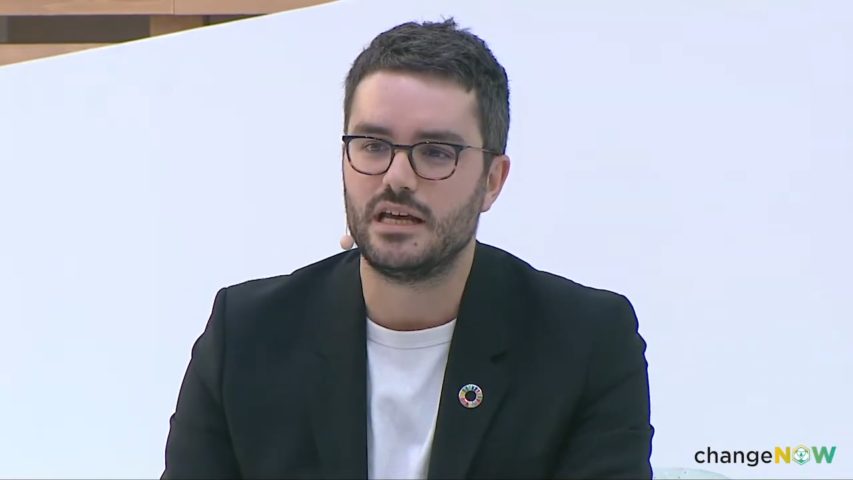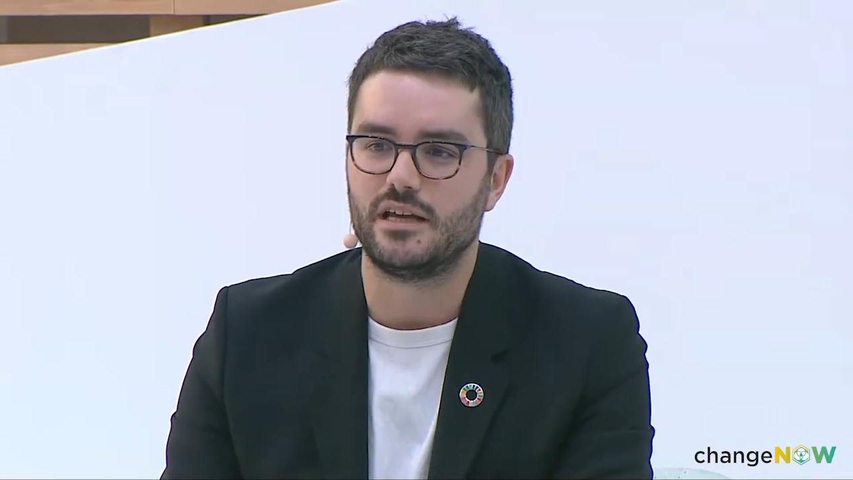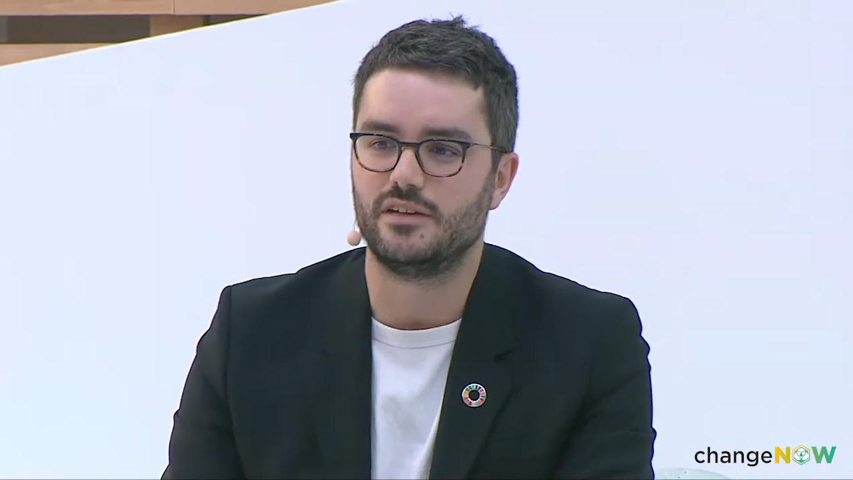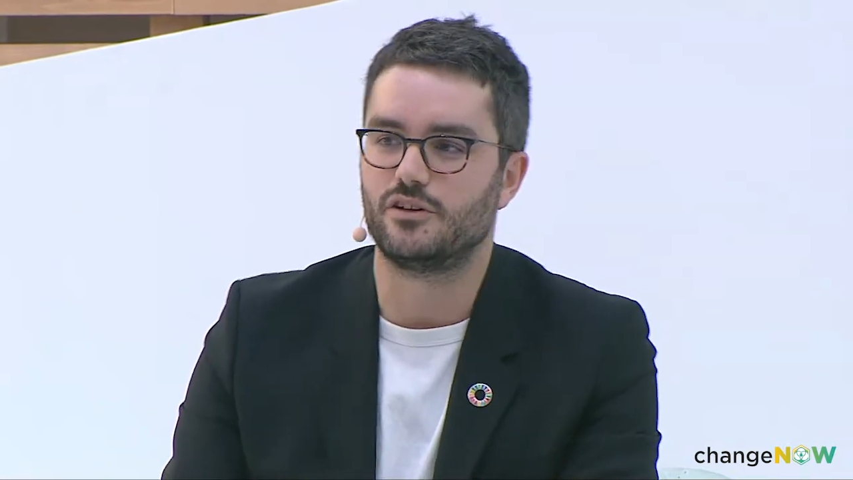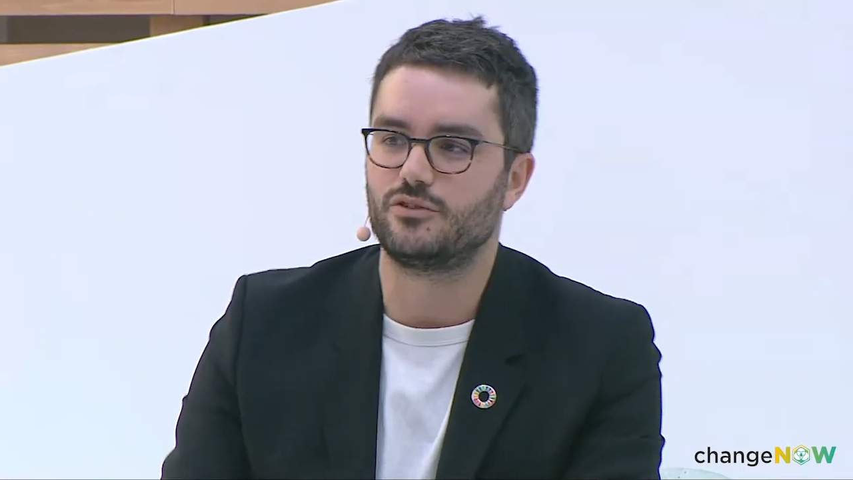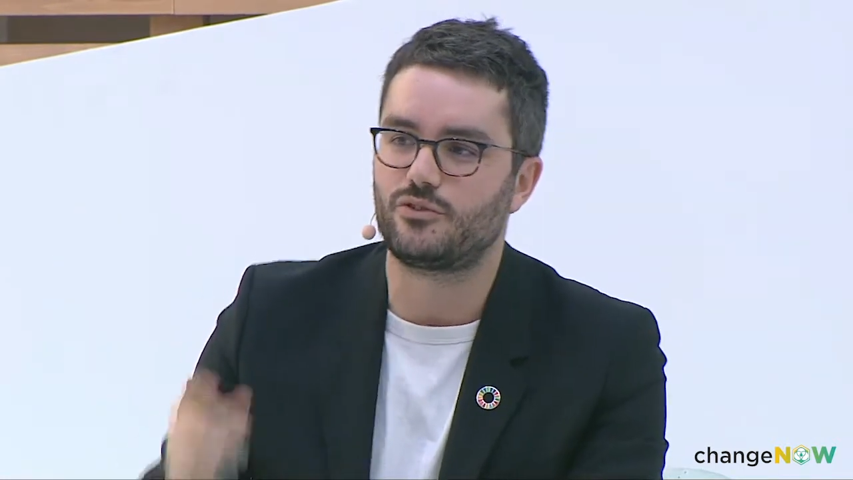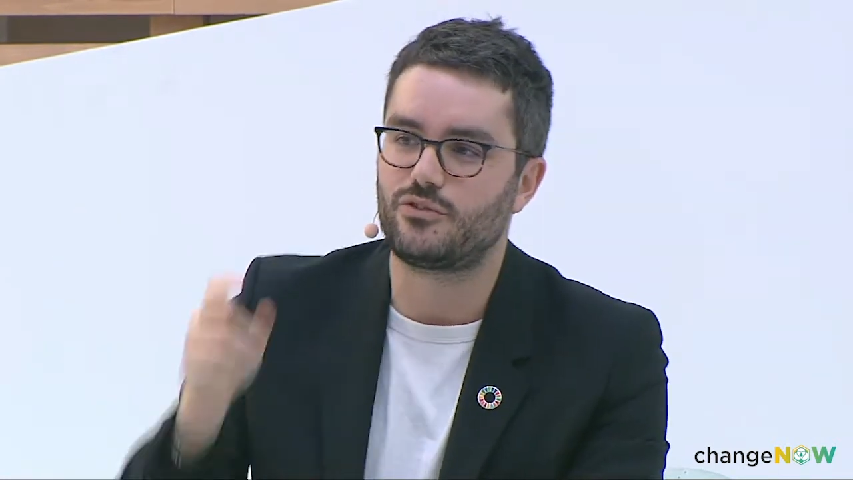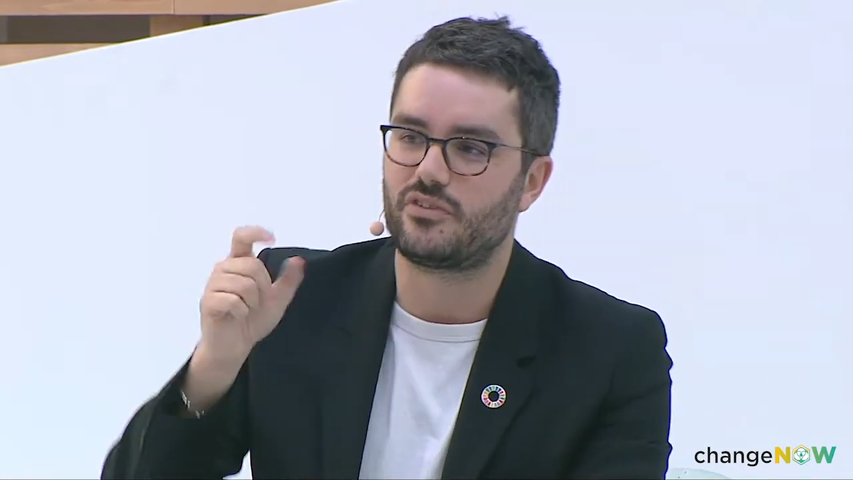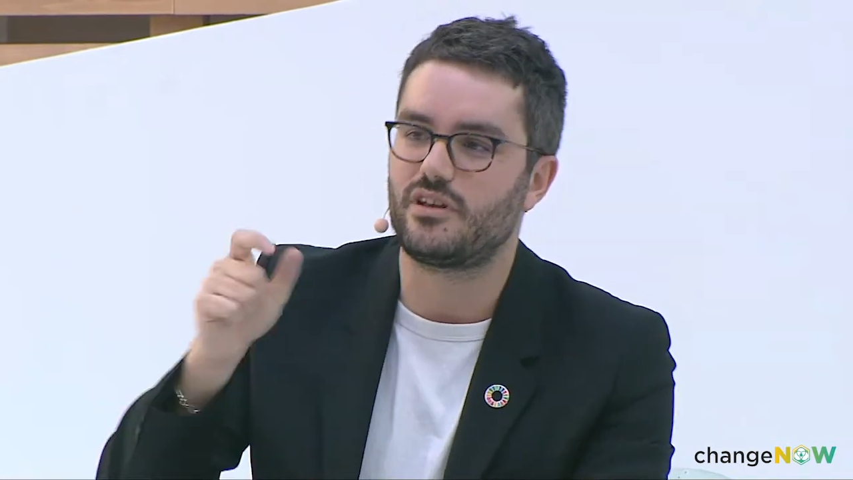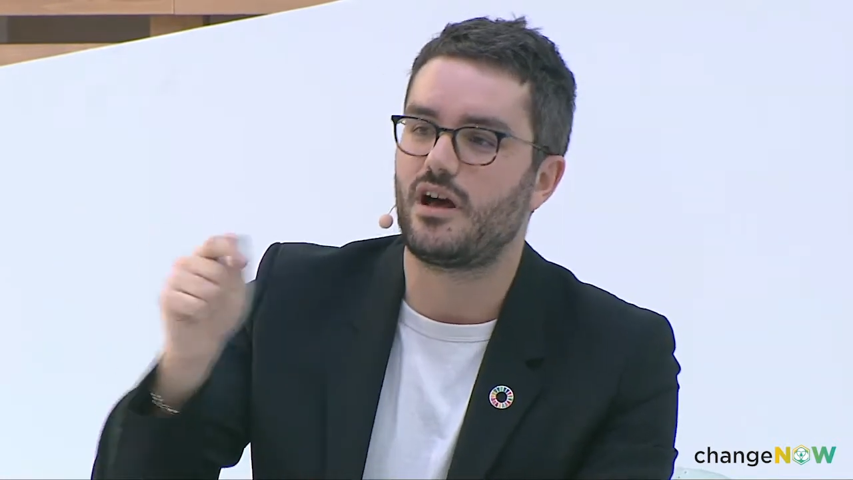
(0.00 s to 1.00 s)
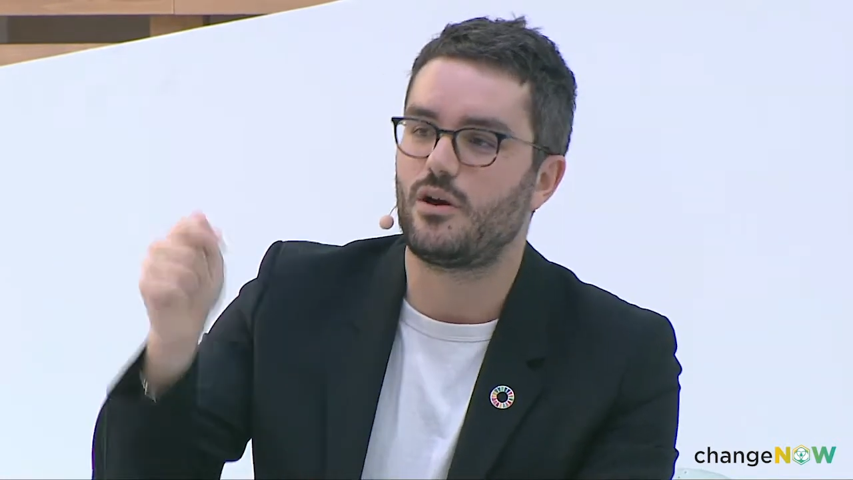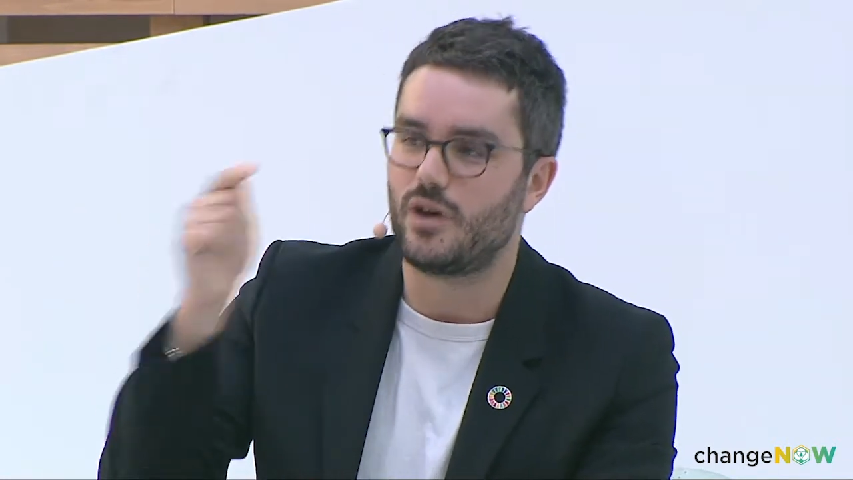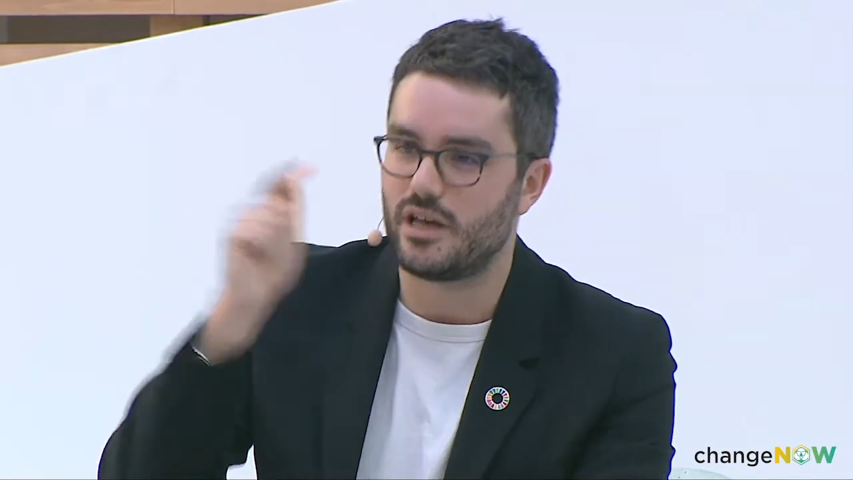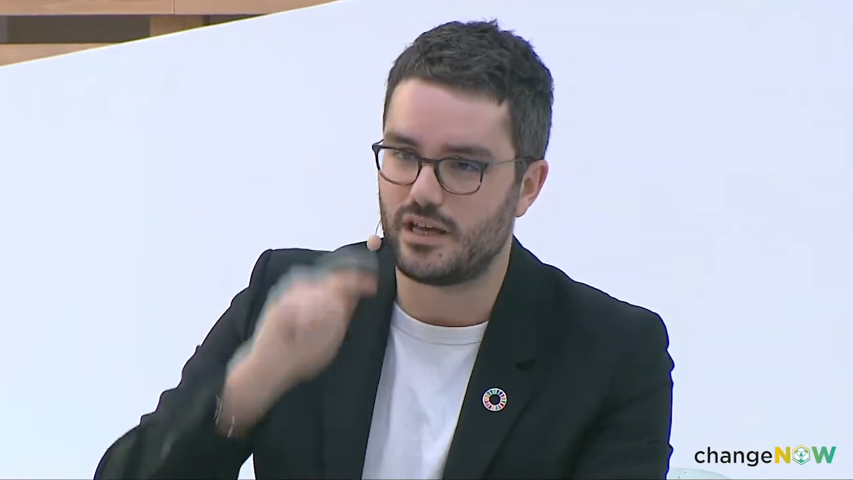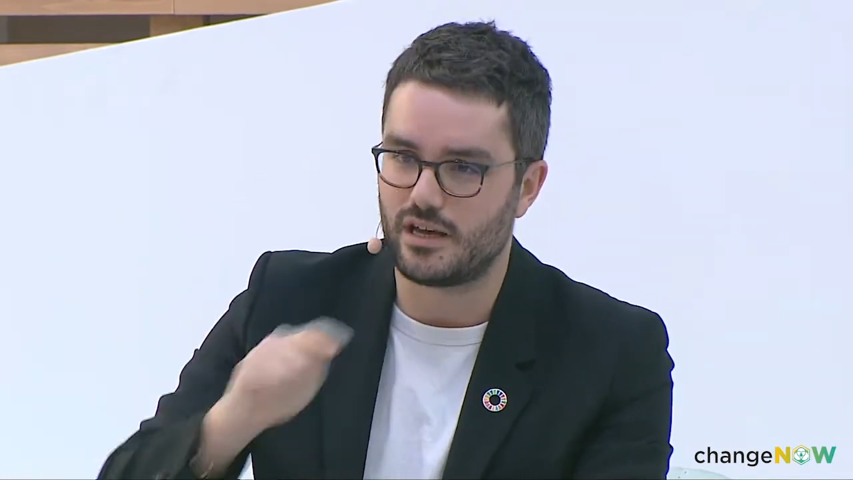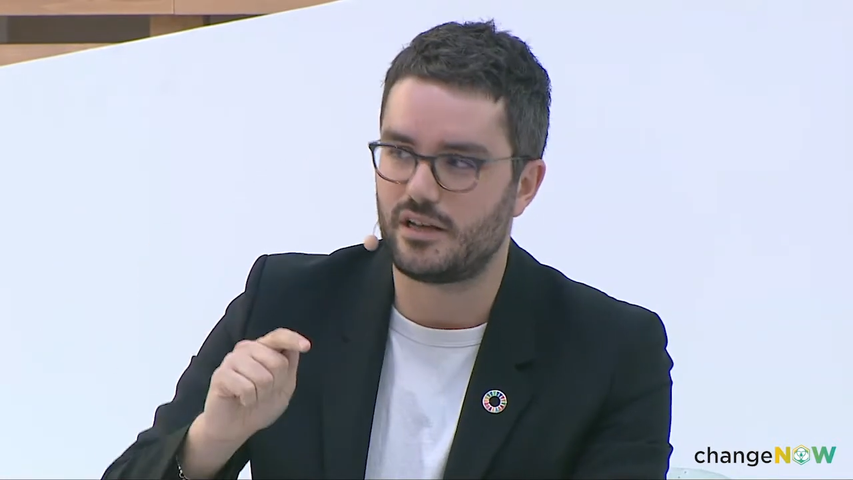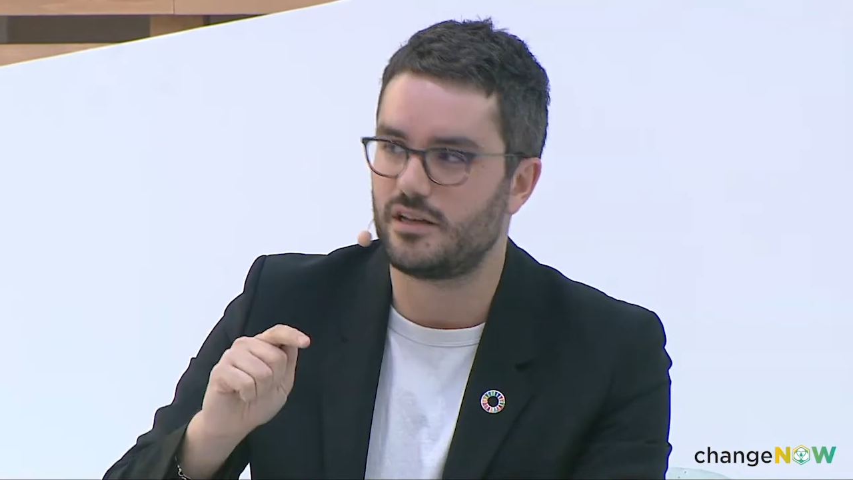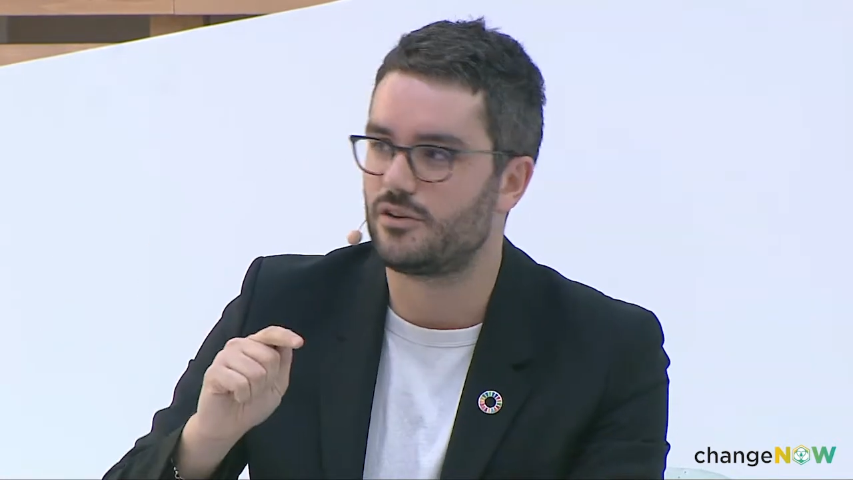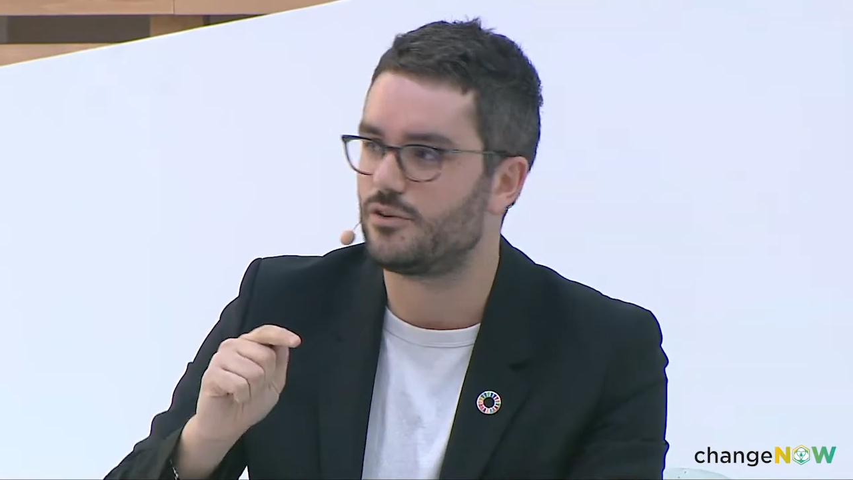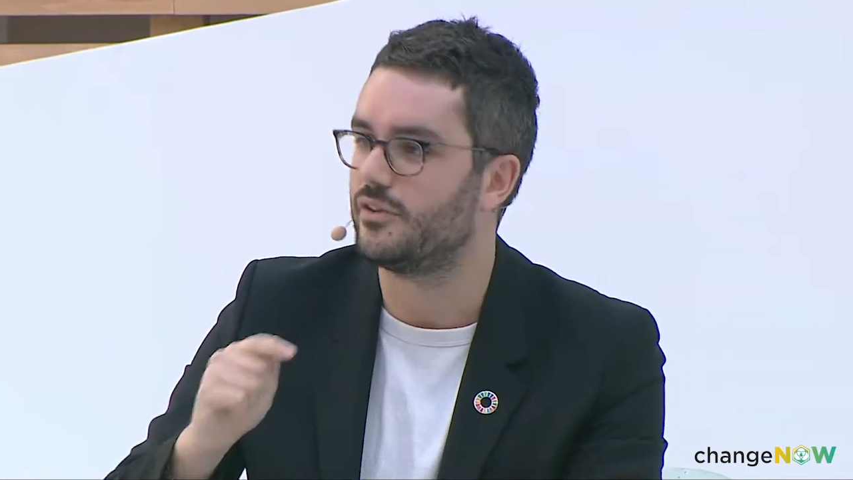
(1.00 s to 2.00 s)
in order to see how AI
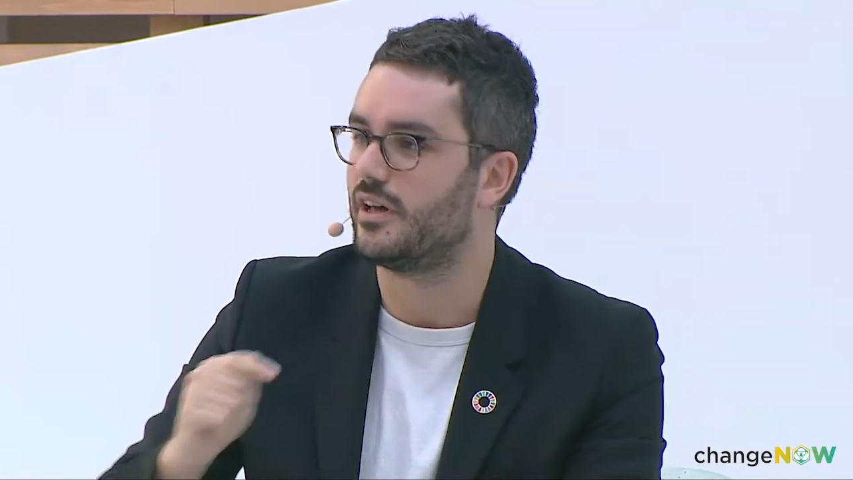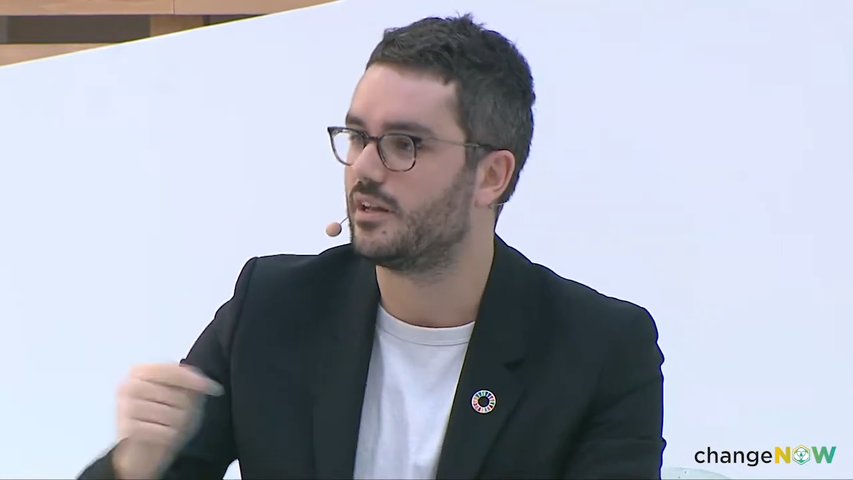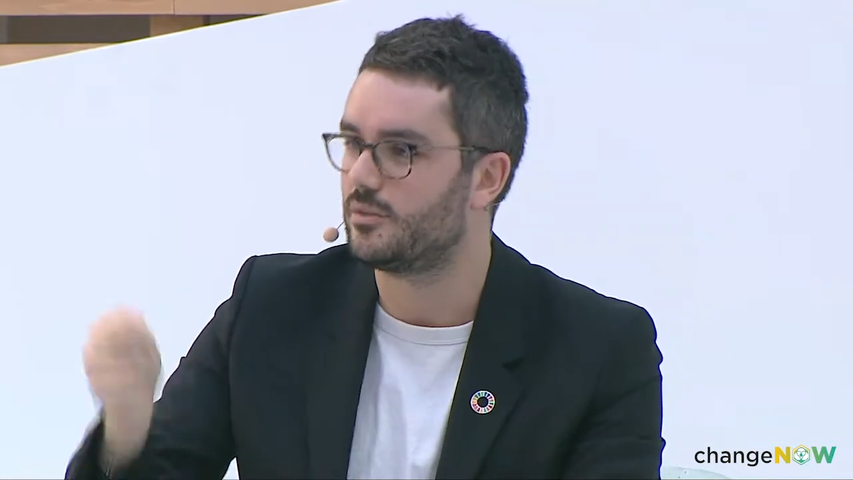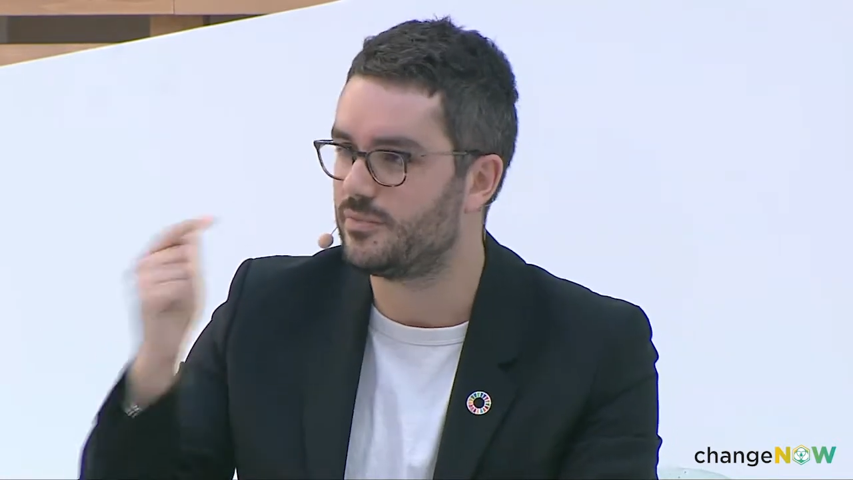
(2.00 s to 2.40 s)
could help